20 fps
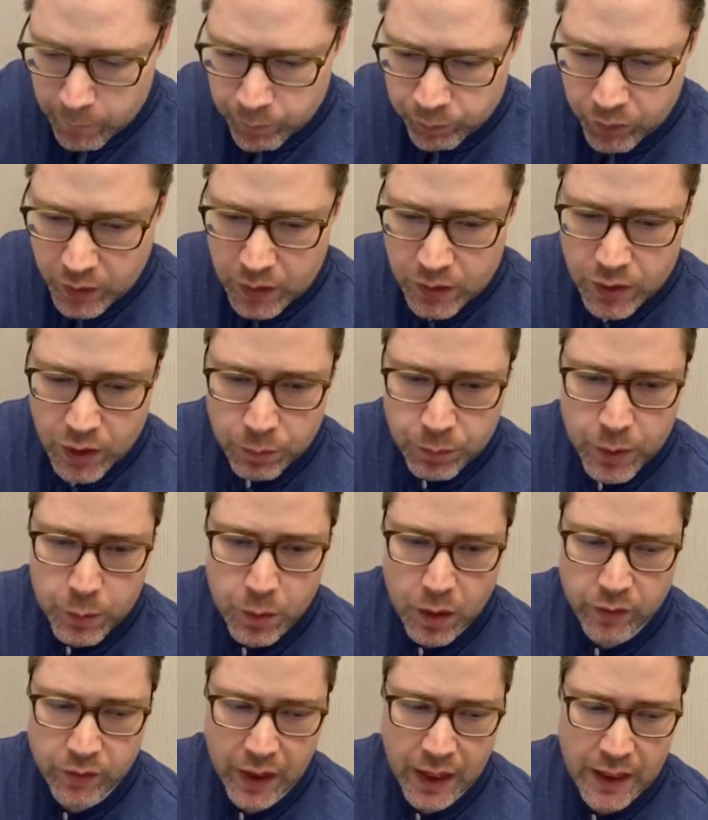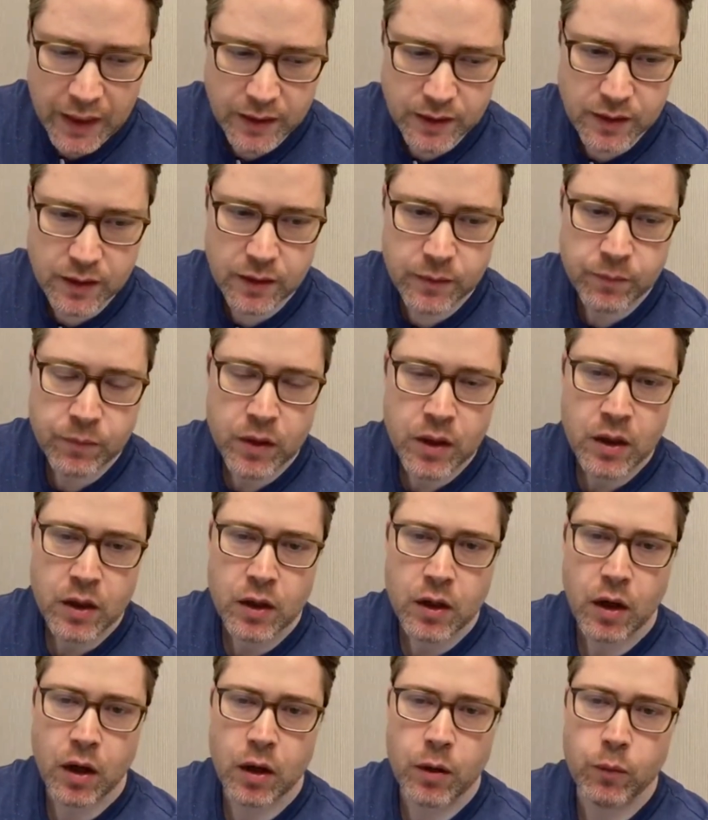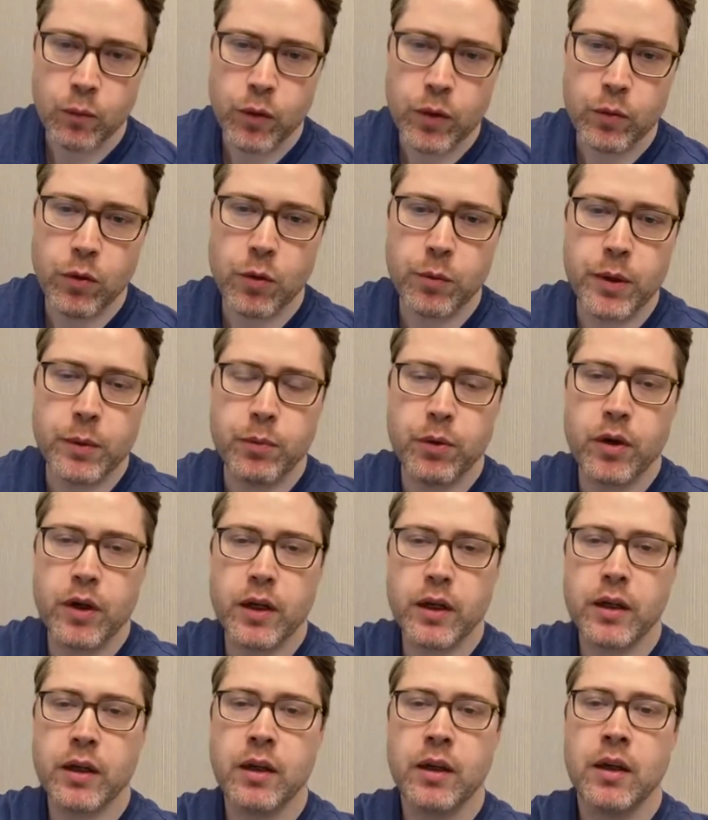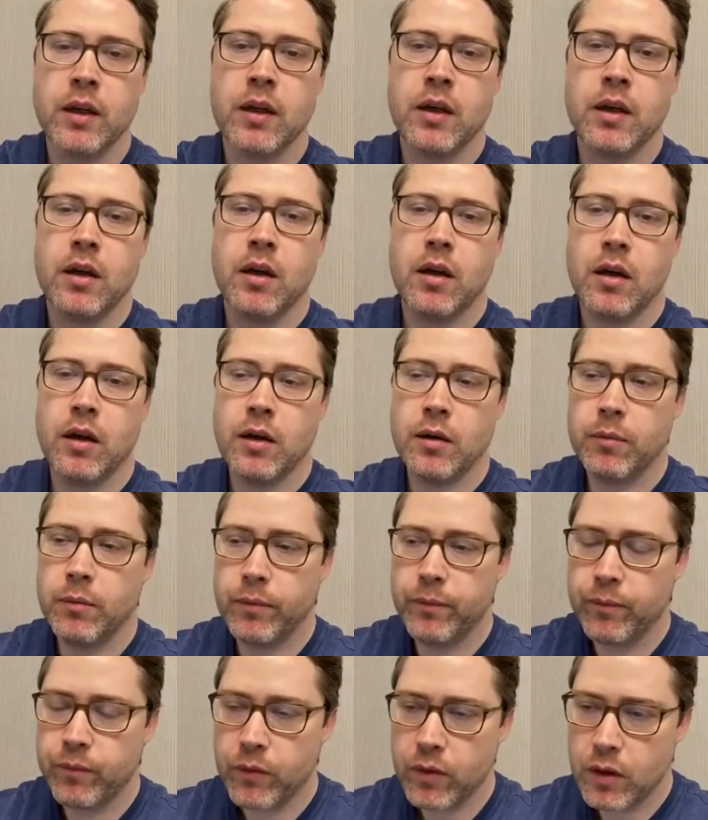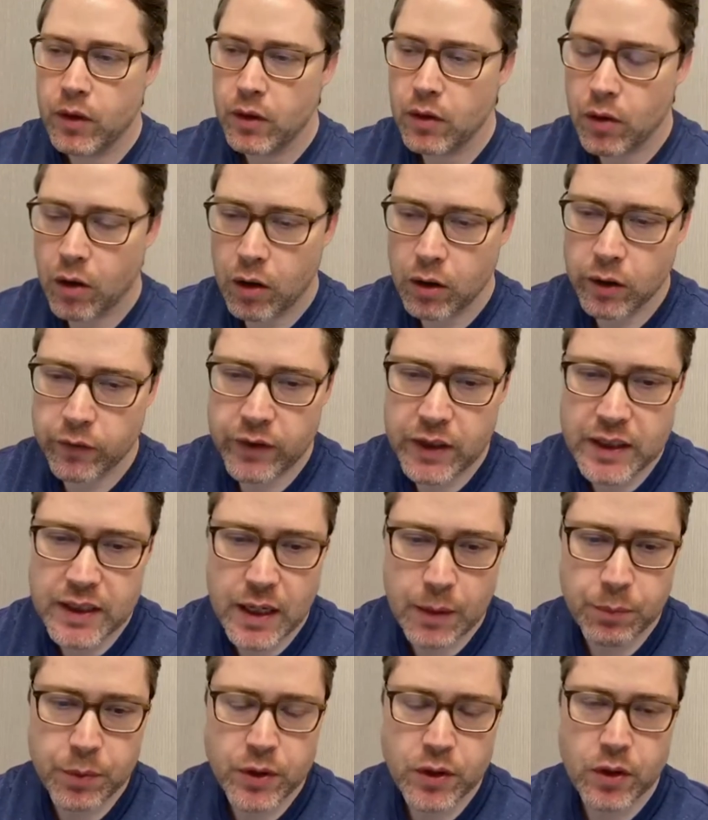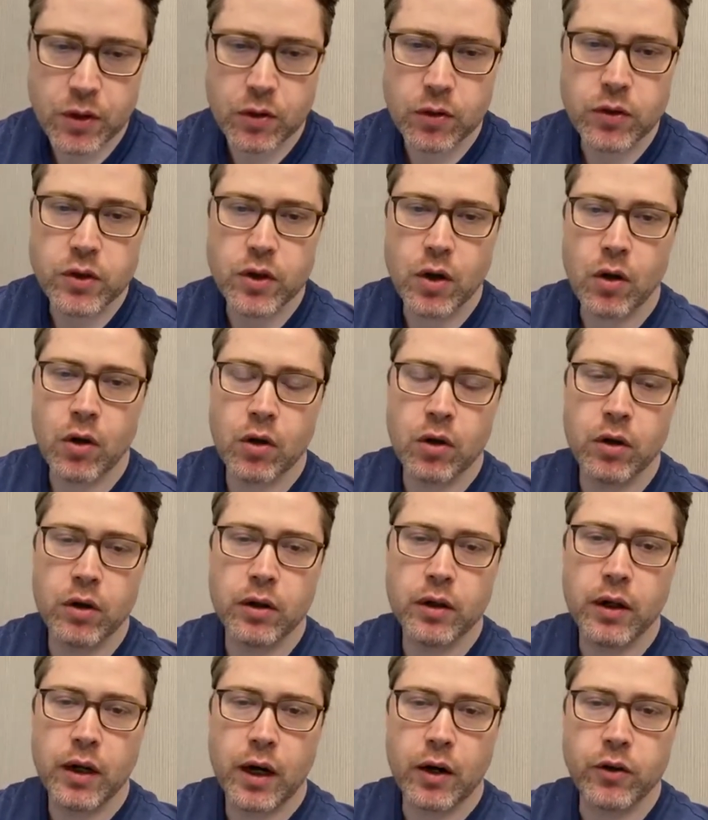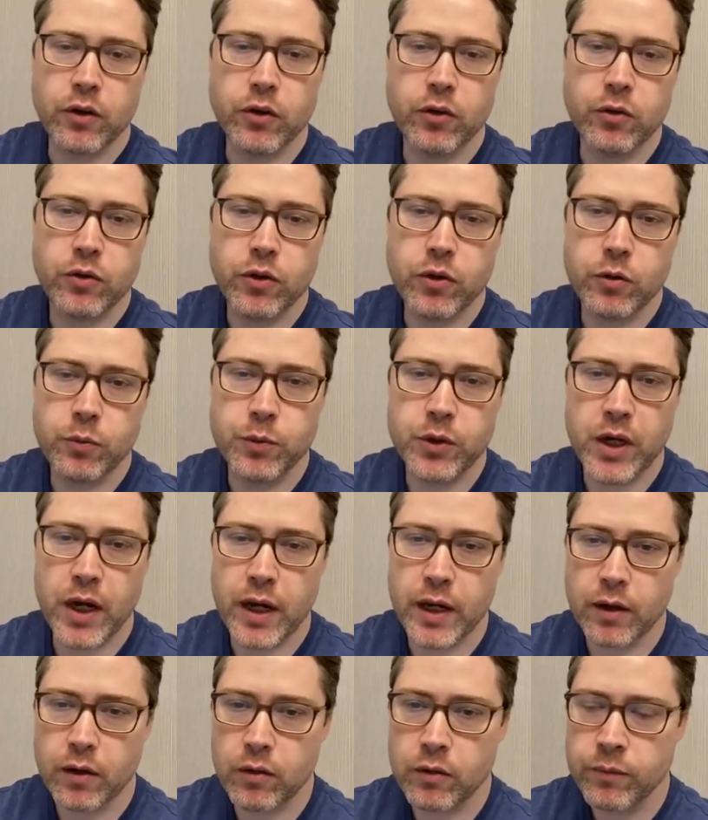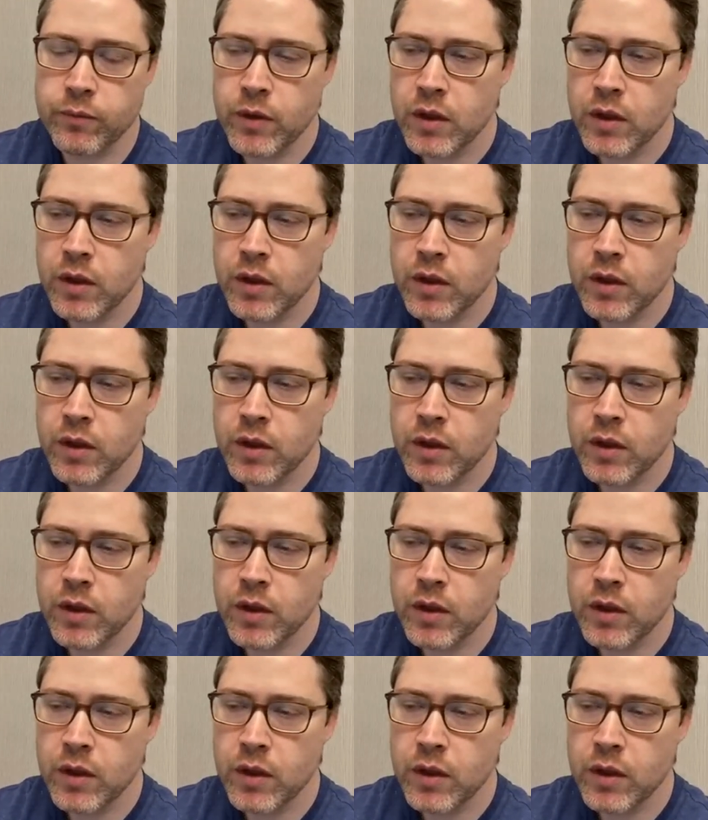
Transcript: And some people have asked, we will be putting all of these episodes on our YouTube channel.